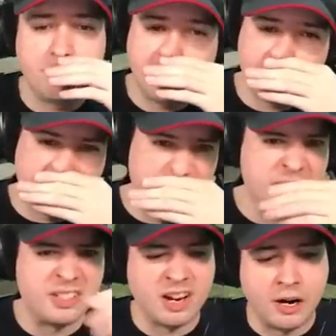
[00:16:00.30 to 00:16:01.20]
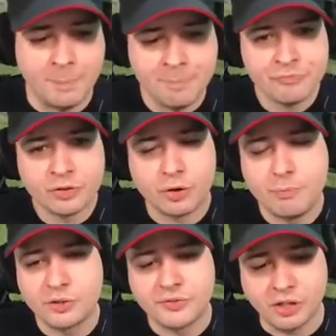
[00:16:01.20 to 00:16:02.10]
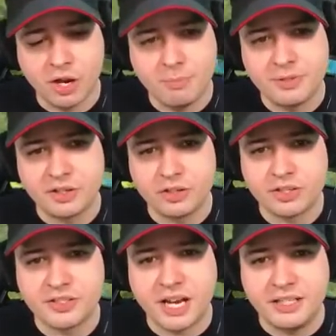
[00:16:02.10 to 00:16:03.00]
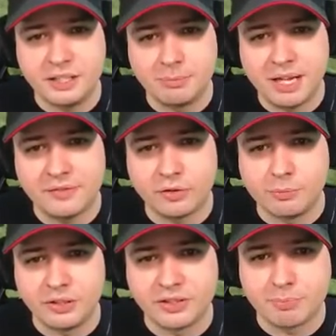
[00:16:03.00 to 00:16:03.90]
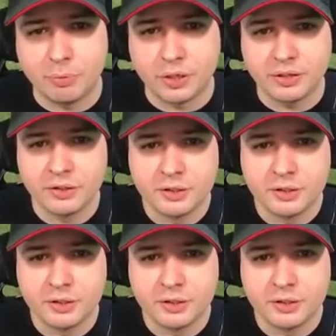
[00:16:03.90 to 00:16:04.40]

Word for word: being posted are, or most of the comments are just ID and platform at this point.